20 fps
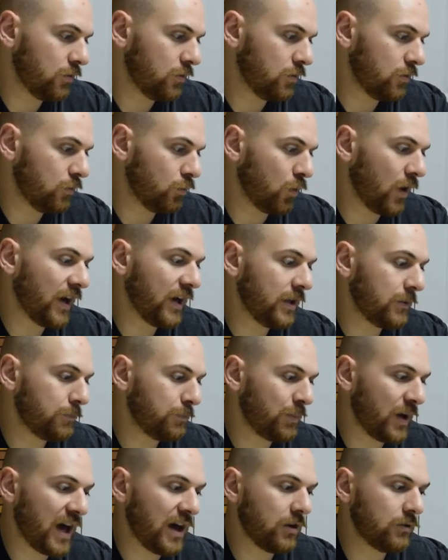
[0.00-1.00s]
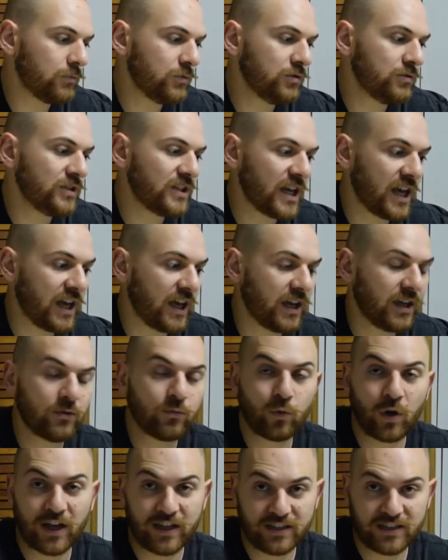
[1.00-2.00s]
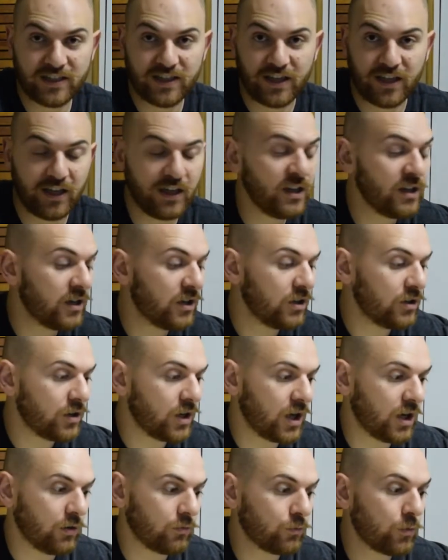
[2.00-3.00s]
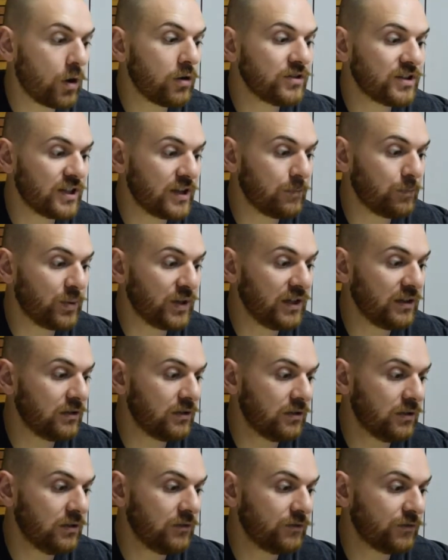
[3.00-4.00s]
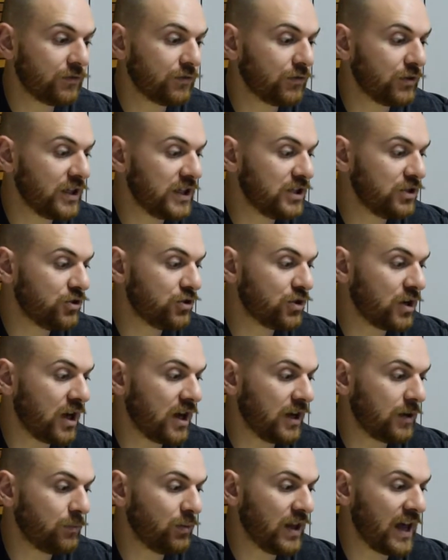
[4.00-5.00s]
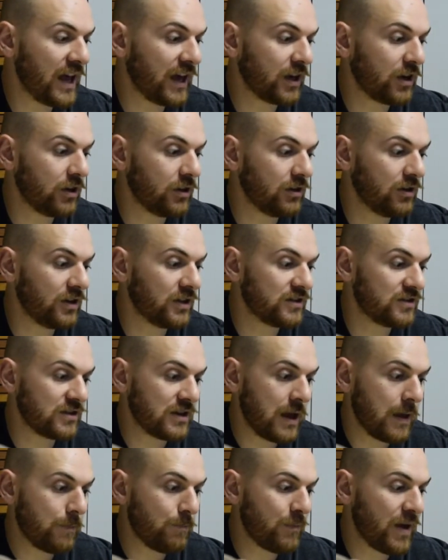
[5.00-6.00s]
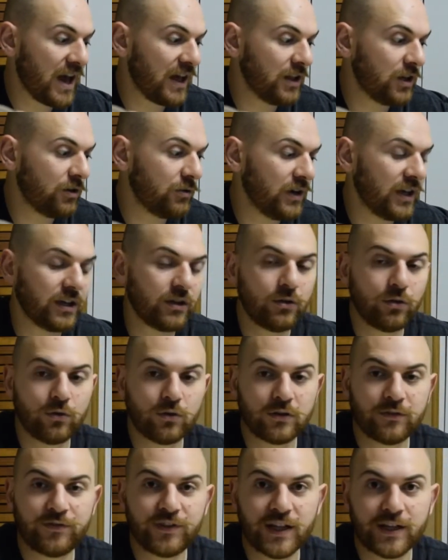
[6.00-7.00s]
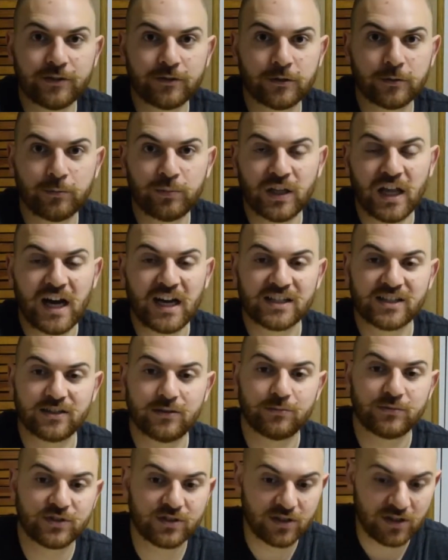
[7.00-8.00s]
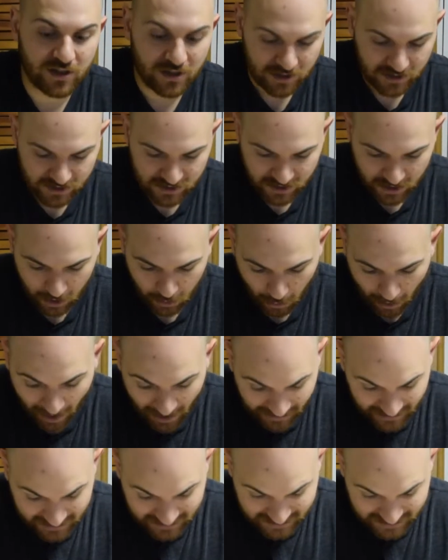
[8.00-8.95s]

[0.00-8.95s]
white Pal Moon Tan white tea, rosehip peel, freeze-dried black currants, mallow, and cornflower blossoms. So I can